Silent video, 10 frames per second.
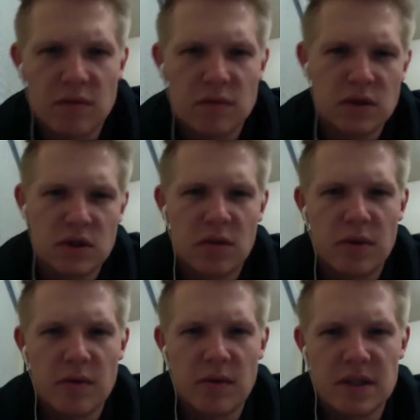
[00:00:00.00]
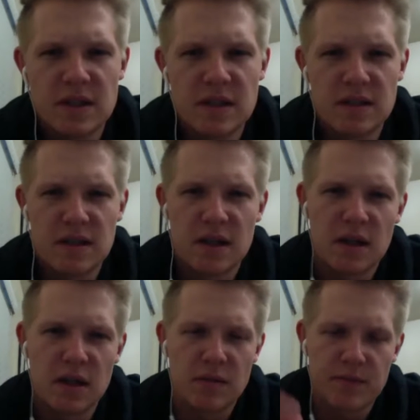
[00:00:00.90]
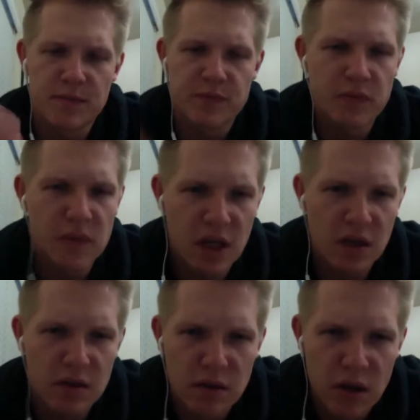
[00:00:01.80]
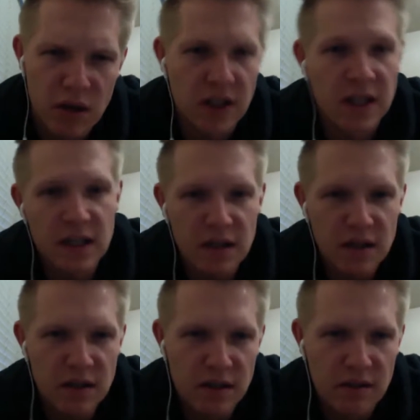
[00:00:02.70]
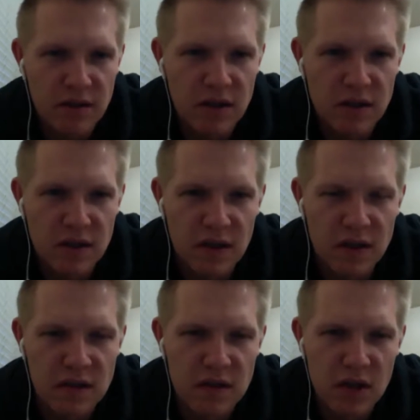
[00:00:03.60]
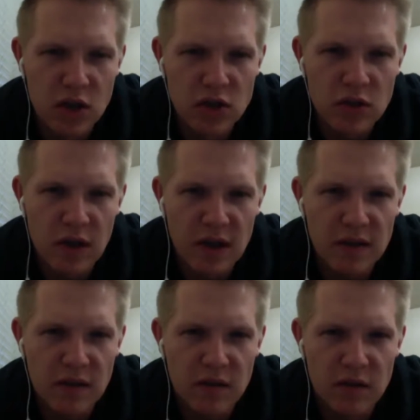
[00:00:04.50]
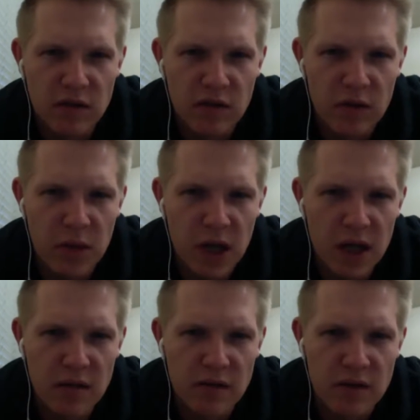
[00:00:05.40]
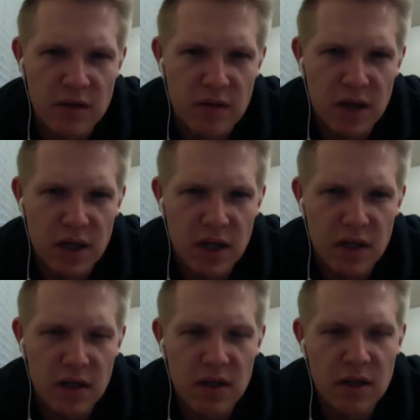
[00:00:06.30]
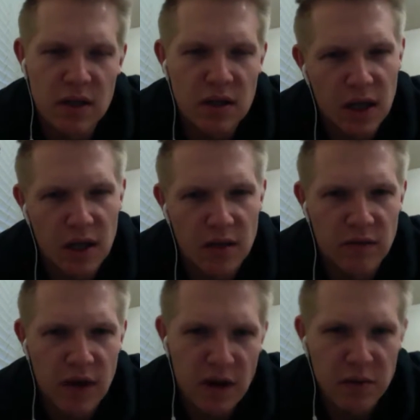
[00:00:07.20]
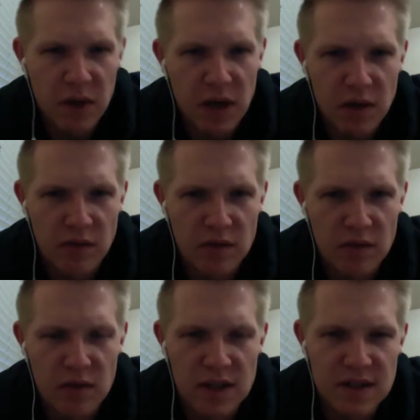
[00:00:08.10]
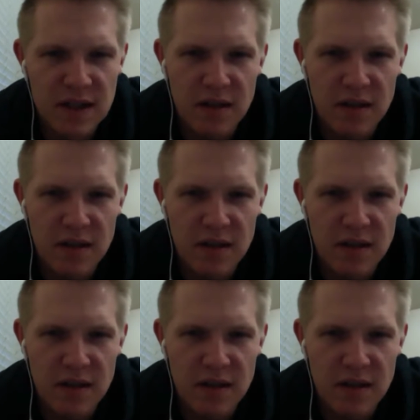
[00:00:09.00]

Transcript: pretty much is it saying it on the key even it says 2x equals 4 pi over 3 and 5 pi over 3. Is that